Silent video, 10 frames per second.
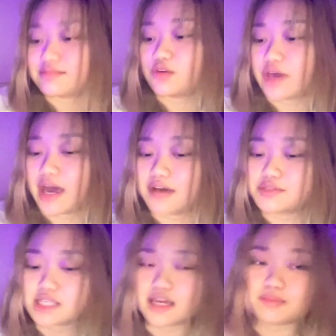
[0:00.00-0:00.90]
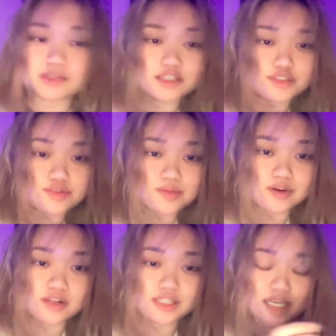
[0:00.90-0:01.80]
Okay, I was like, I'm gonna do them
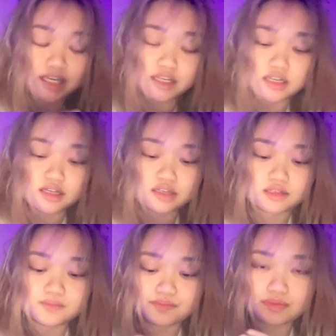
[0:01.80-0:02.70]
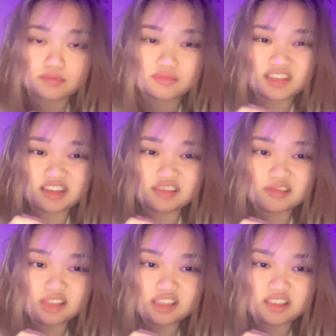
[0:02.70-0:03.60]
all, and I actually
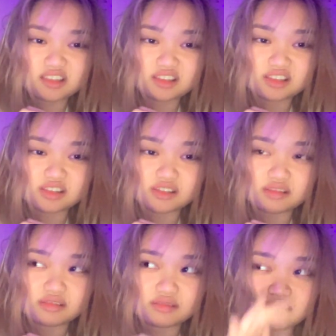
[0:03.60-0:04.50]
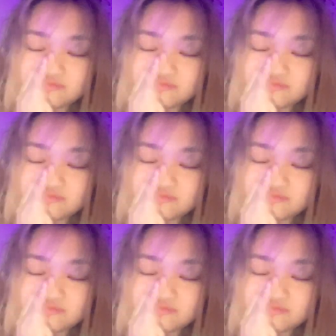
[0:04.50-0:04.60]
only did two.